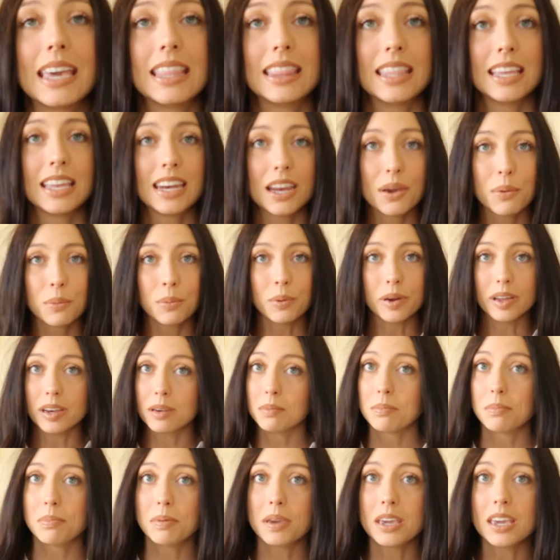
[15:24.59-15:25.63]
and then it
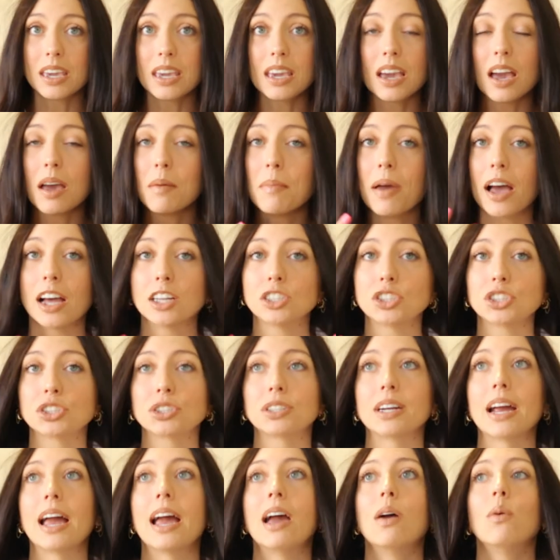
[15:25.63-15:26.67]
wouldn't be a
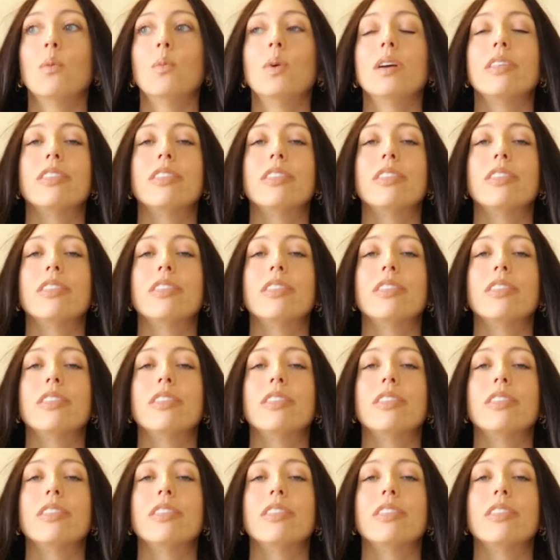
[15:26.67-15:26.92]
bachelorette